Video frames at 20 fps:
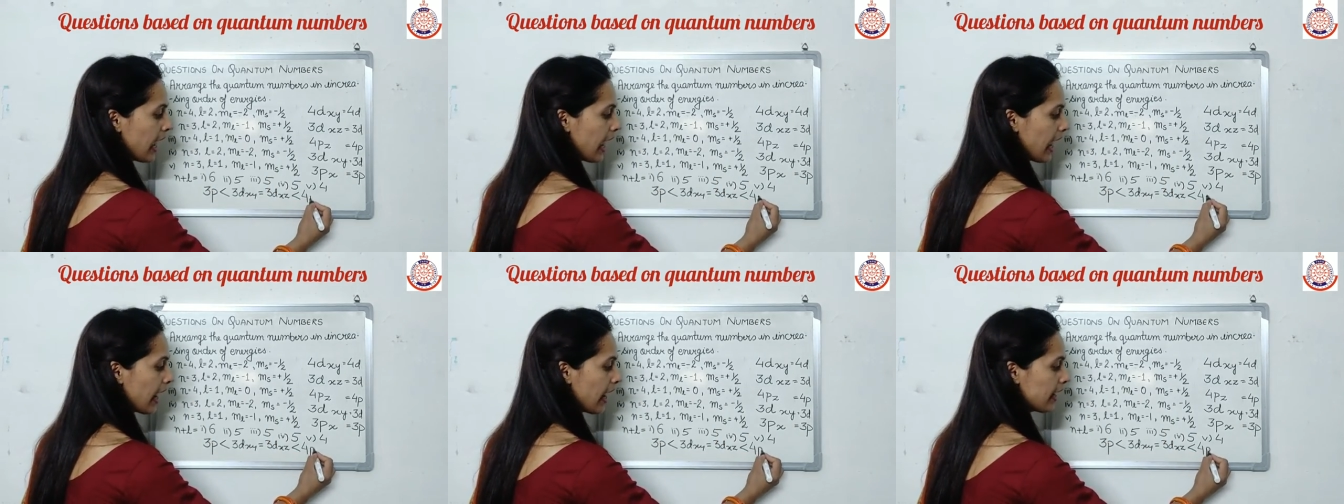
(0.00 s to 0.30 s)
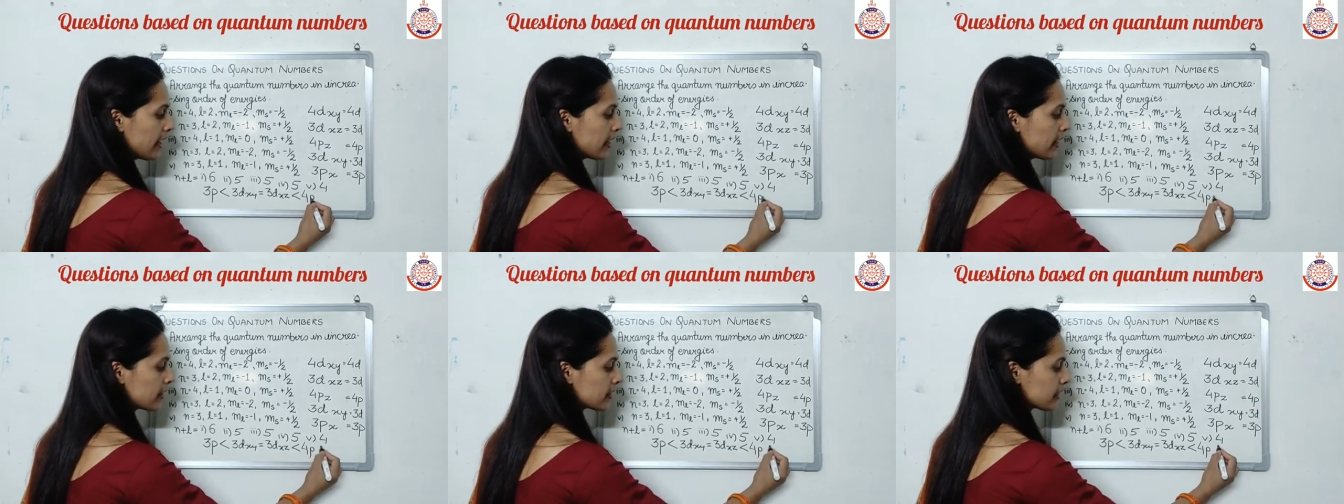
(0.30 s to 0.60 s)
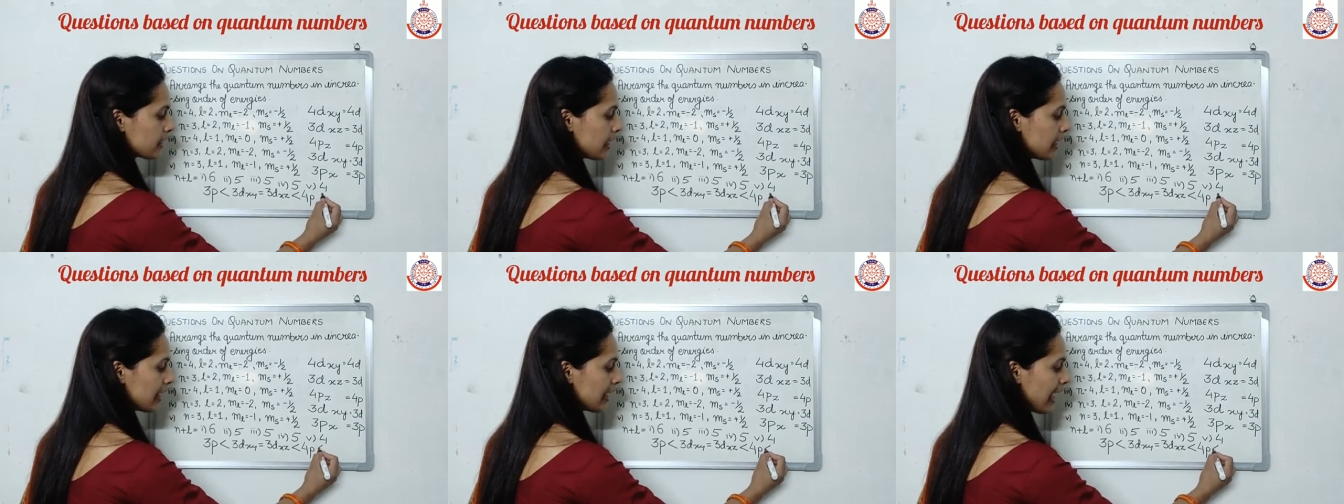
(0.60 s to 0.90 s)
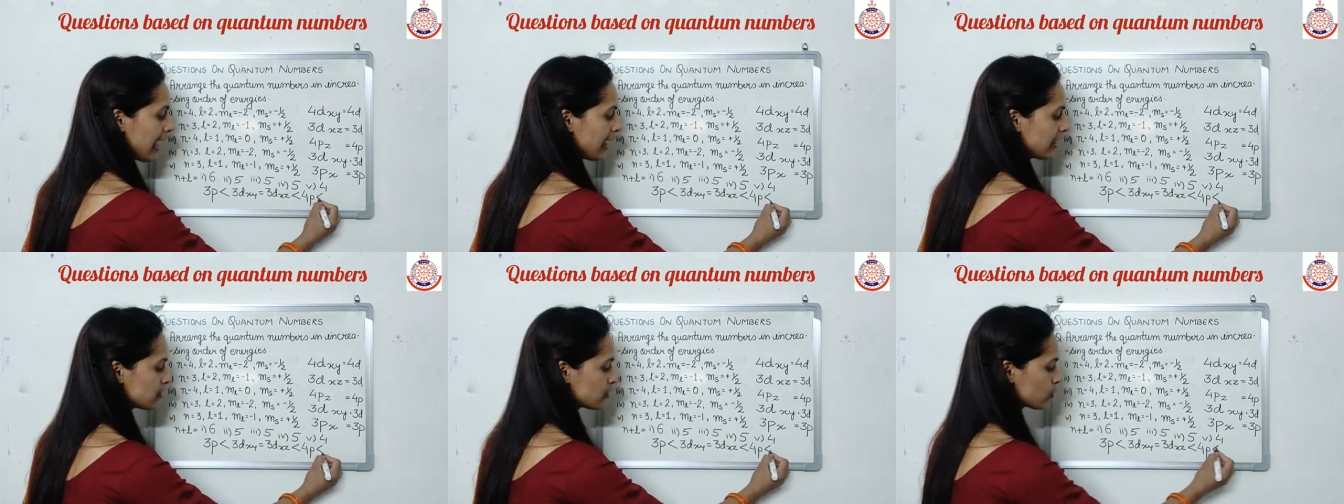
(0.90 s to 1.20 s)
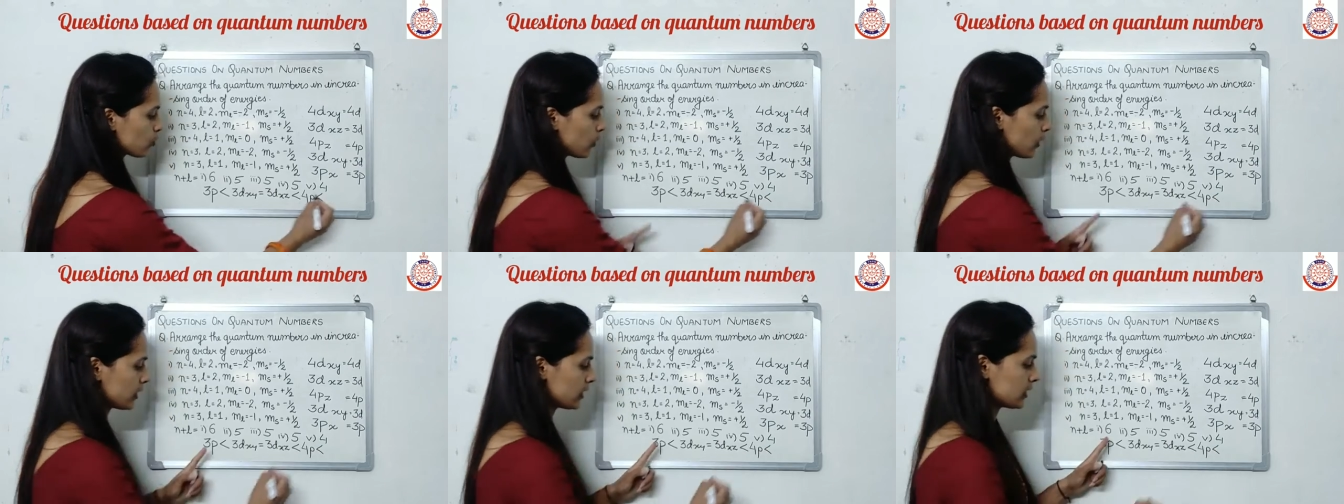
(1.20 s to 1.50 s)
and the
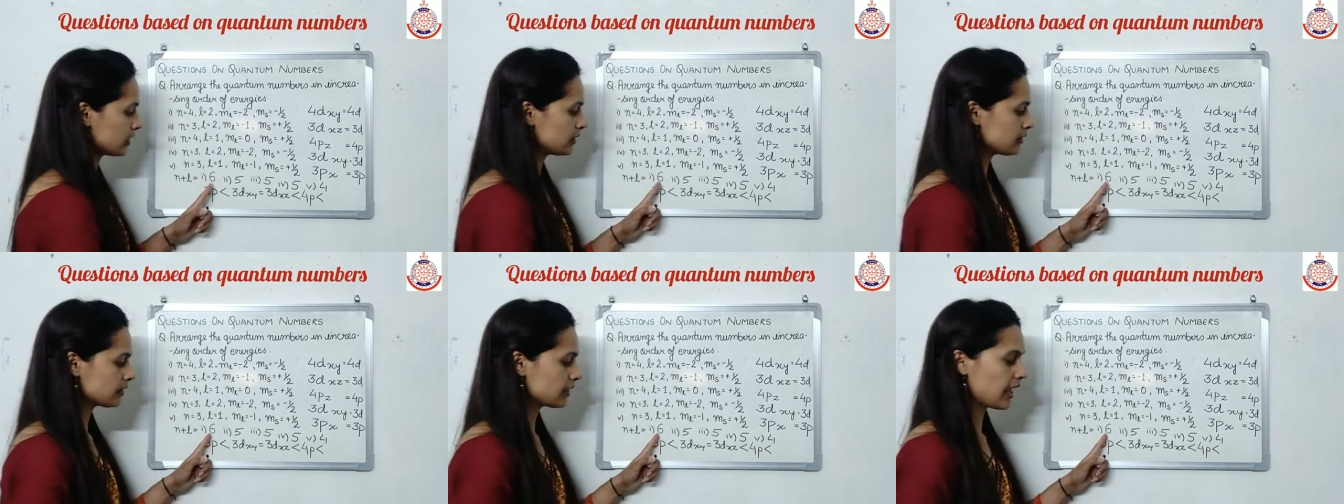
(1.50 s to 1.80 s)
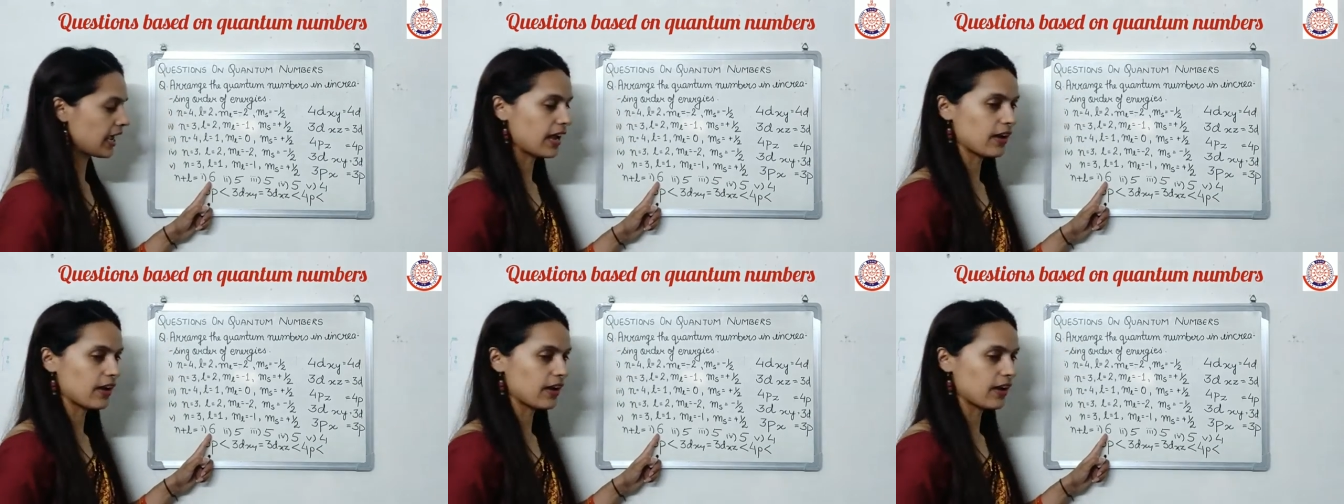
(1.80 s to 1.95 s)
last one is